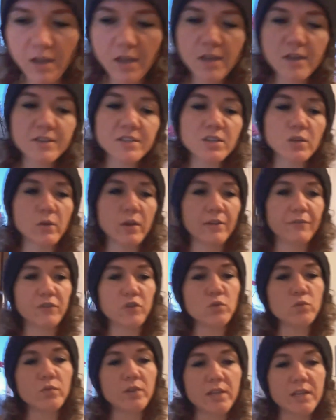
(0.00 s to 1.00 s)
So if
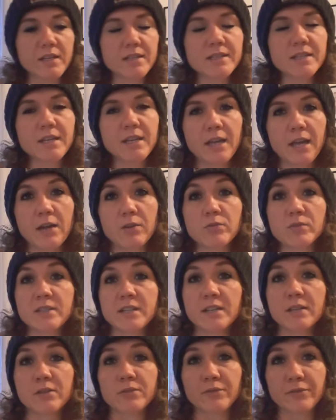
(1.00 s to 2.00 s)
you need to count
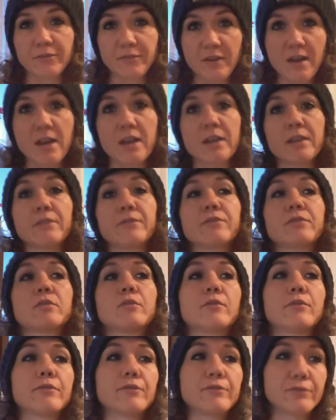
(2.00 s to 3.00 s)
down 5,
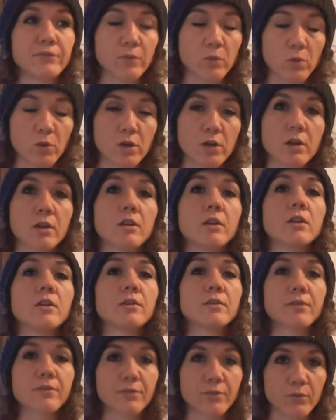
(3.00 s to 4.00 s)
4,
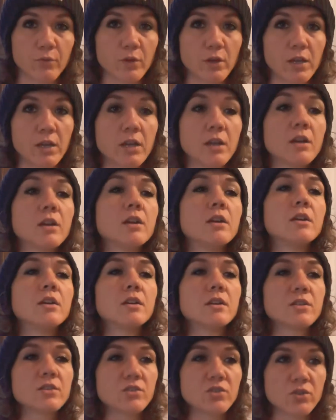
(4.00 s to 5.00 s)
3,
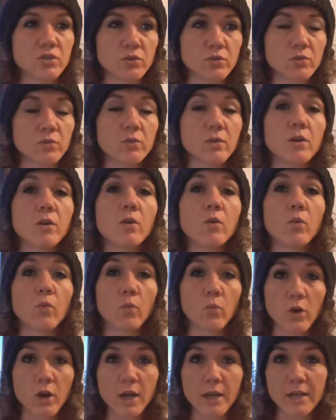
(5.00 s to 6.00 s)
2,
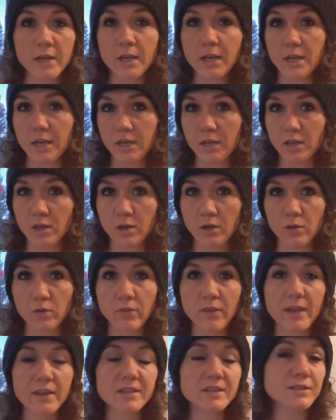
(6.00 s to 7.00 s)
1 and go,
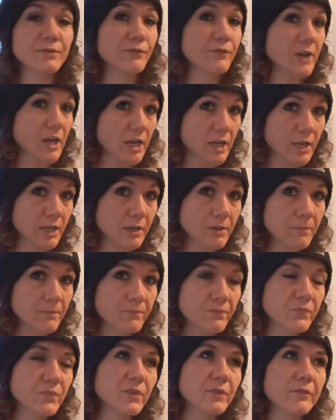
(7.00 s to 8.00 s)
that's fine.
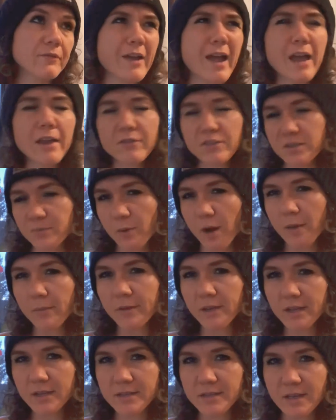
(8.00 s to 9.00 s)
5 is
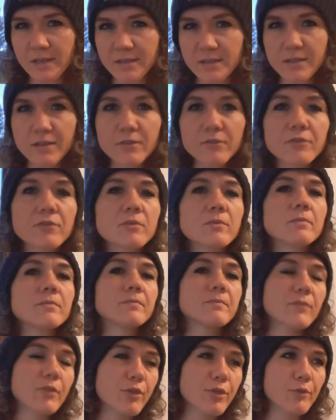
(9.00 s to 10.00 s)
probably excessive.
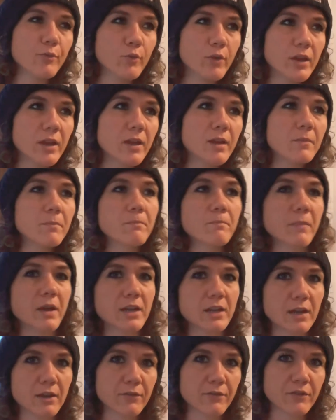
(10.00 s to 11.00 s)
3
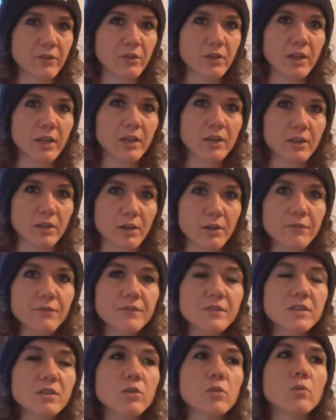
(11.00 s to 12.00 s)
might not feel like enough.
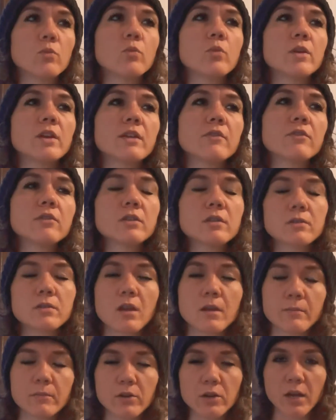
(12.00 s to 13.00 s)
So whatever
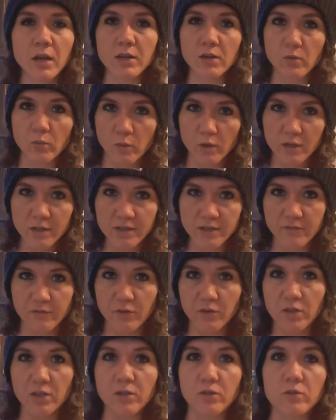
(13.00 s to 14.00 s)
number kind of works
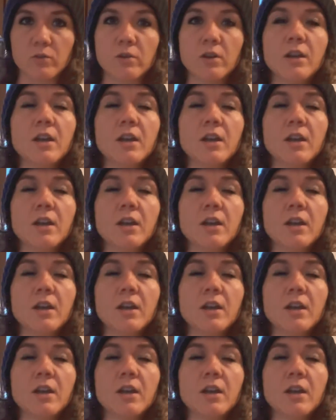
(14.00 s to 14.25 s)
for you.